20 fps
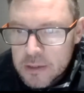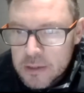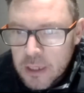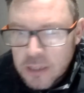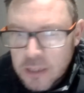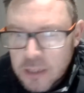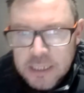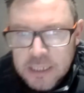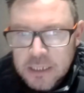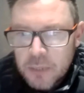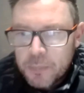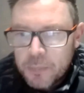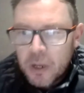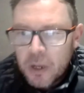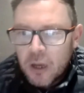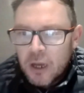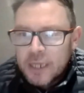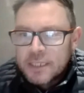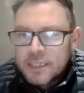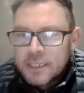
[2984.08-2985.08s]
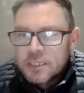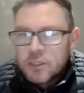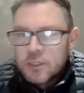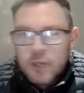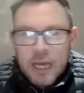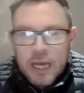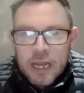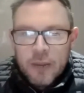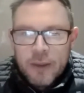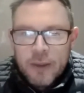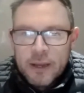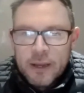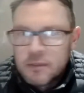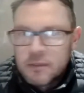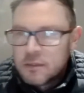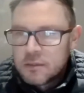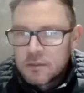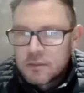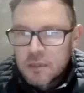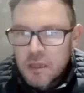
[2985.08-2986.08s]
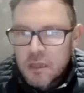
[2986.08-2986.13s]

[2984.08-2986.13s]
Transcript: does this apply to, hello, Alan.